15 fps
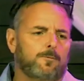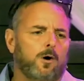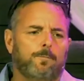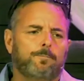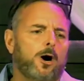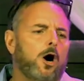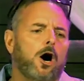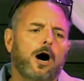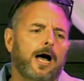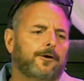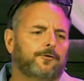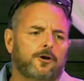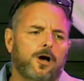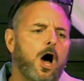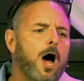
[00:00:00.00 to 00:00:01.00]
well, Paul has
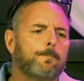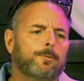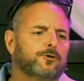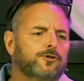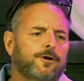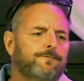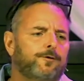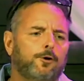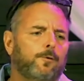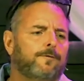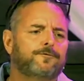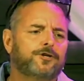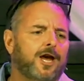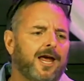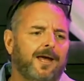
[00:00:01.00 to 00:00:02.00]
an opposite view of
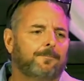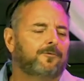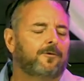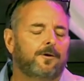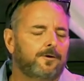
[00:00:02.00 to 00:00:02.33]
James.